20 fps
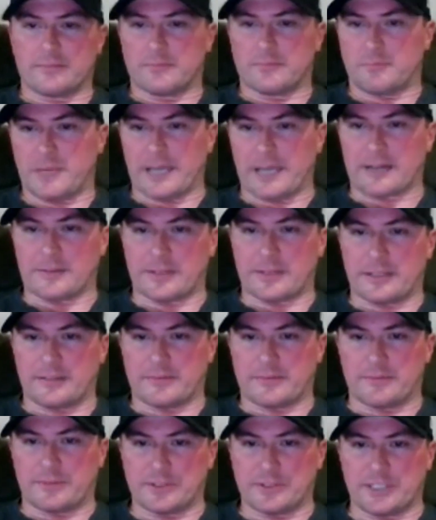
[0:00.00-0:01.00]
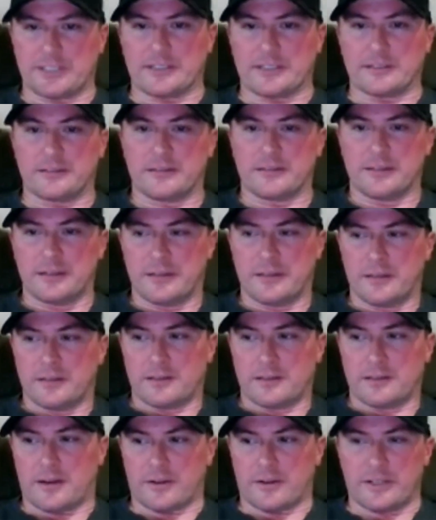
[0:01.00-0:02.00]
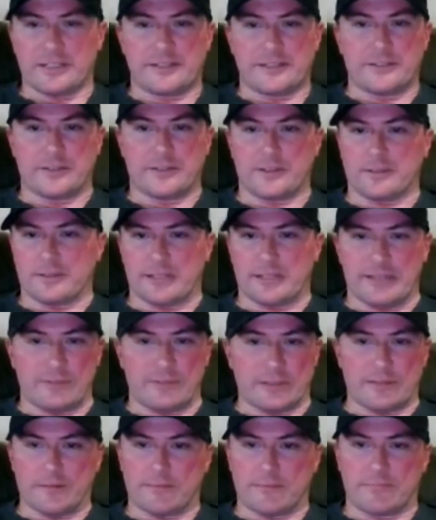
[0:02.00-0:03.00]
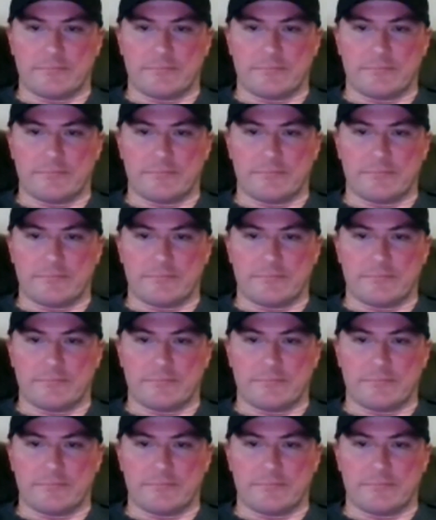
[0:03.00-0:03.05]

back around Virginia are into it and love it.